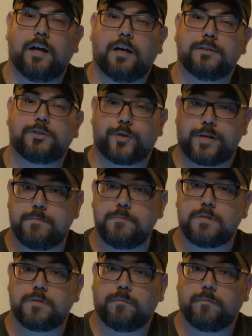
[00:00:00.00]

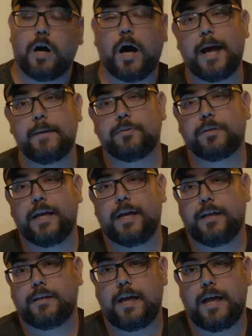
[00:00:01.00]
streams, I
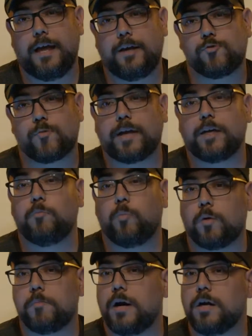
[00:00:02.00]
played a
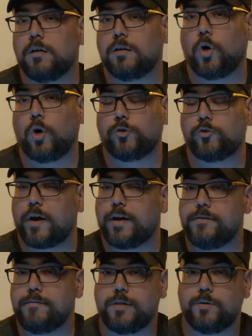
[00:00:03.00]
Dragonborn monk called
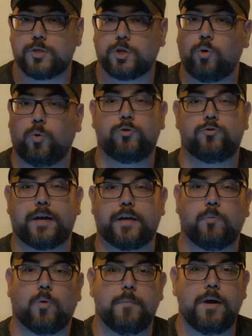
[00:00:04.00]
Crichton. He was a gold
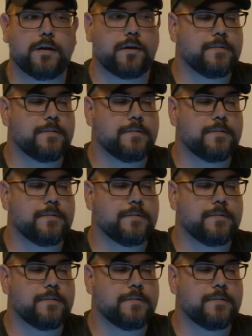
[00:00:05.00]
Dragonborn monk.